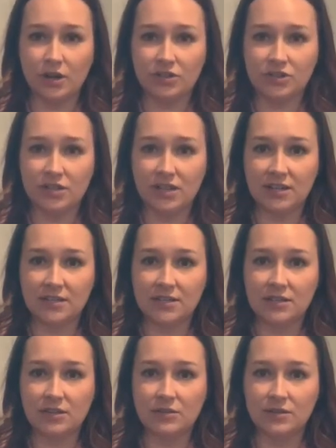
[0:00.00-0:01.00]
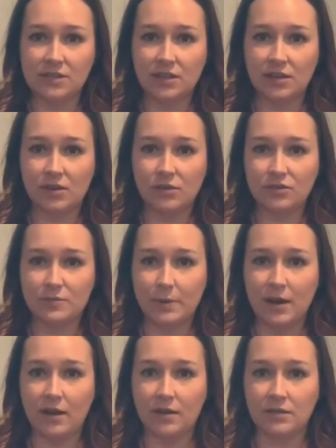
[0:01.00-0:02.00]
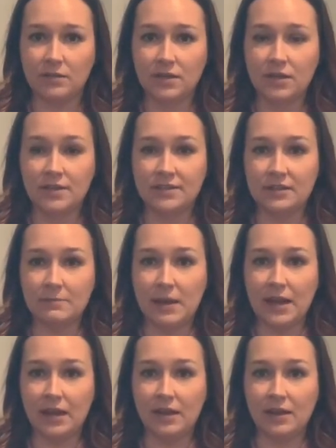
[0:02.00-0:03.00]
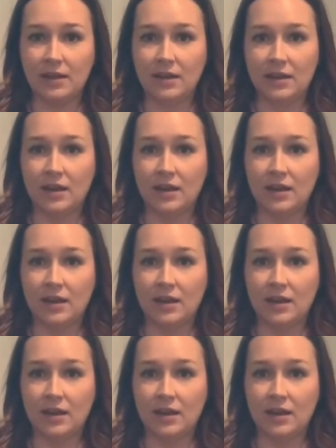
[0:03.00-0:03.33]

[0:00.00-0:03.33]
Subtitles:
She's using the koosh ball to make